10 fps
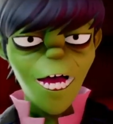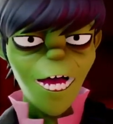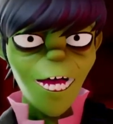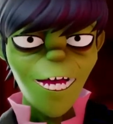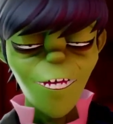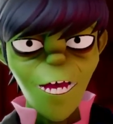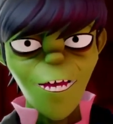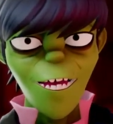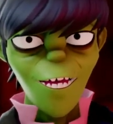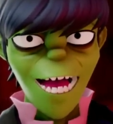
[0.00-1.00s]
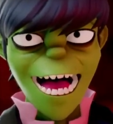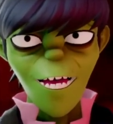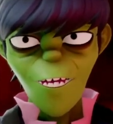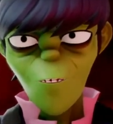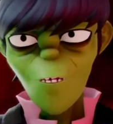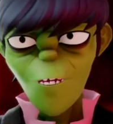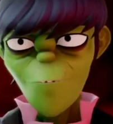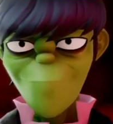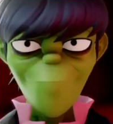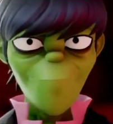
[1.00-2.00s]
Uh, the next question is at
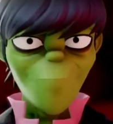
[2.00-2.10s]
Noodle.